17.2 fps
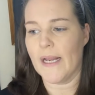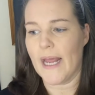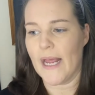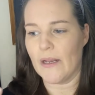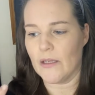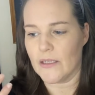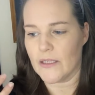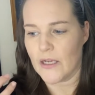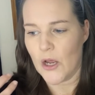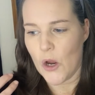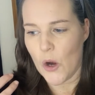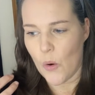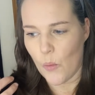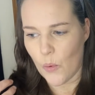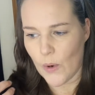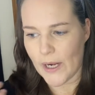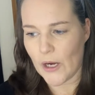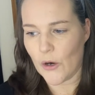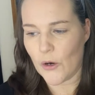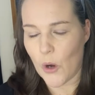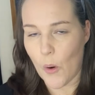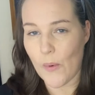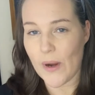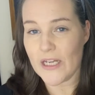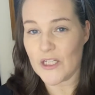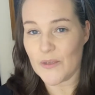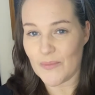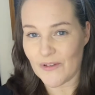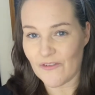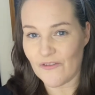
And we are going to be